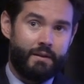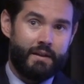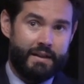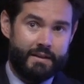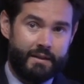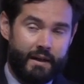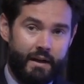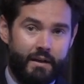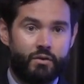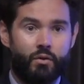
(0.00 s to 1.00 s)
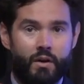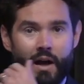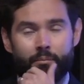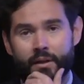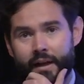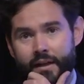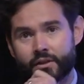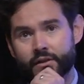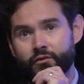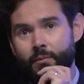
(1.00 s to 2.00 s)
it's uh, sort of
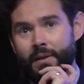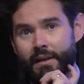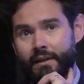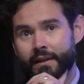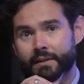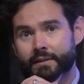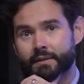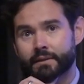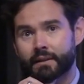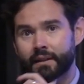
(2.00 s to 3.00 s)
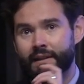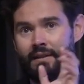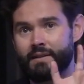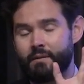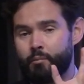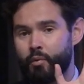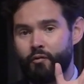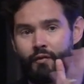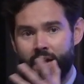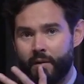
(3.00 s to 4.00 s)
complications from ileus. And this is a
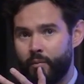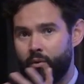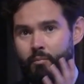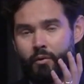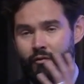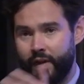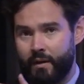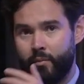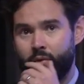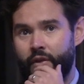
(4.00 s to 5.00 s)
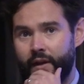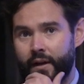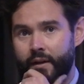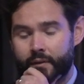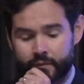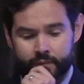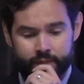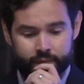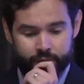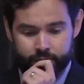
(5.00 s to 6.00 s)
preventable, preventable thing.
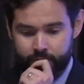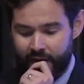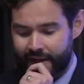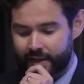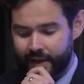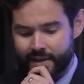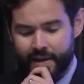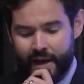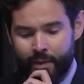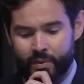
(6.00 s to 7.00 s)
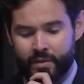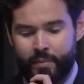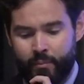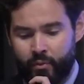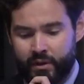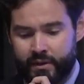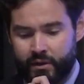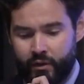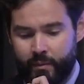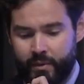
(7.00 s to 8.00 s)
And it doesn't happen to people
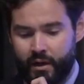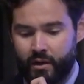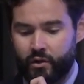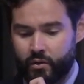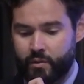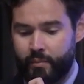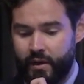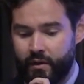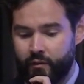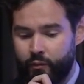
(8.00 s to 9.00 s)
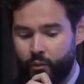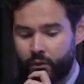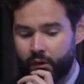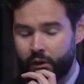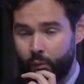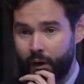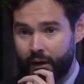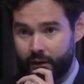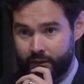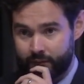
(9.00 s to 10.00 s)
until they've been on clozapine for a
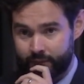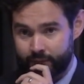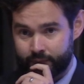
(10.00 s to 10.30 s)
while.